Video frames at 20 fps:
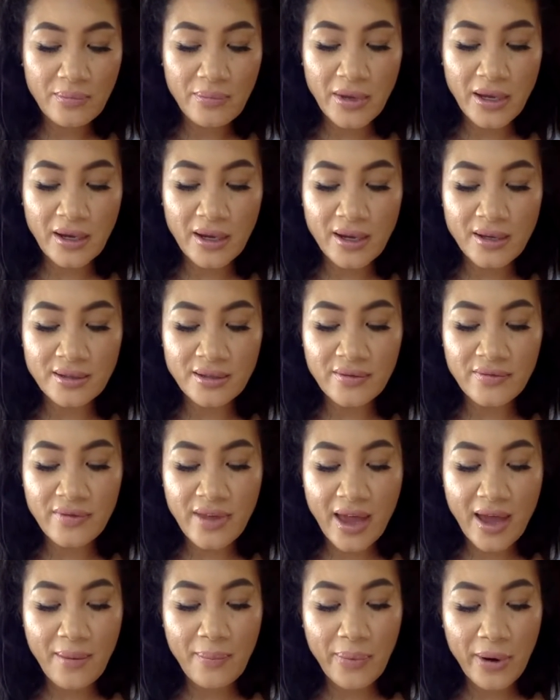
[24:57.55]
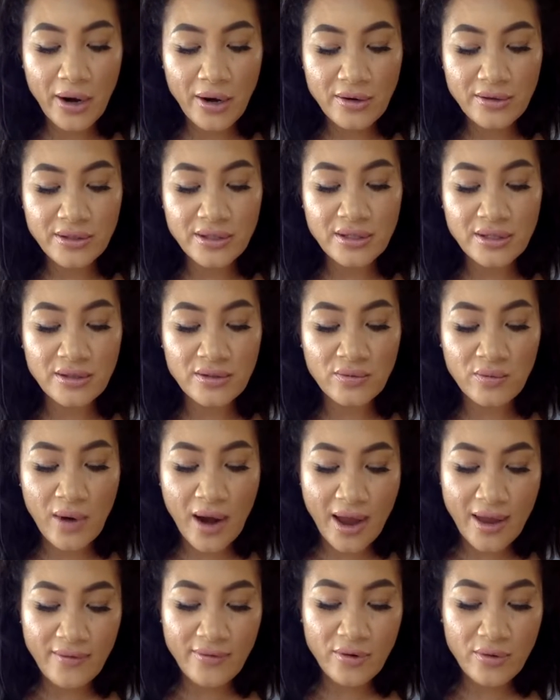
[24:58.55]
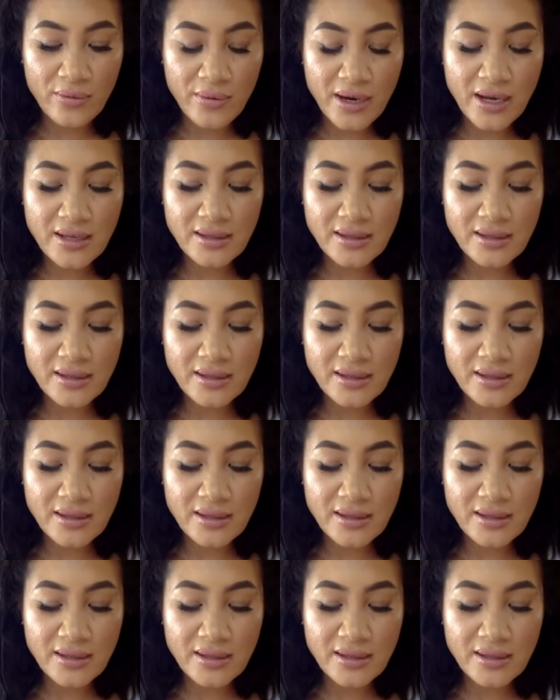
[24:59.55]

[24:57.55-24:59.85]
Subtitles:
because of that person's rivalry,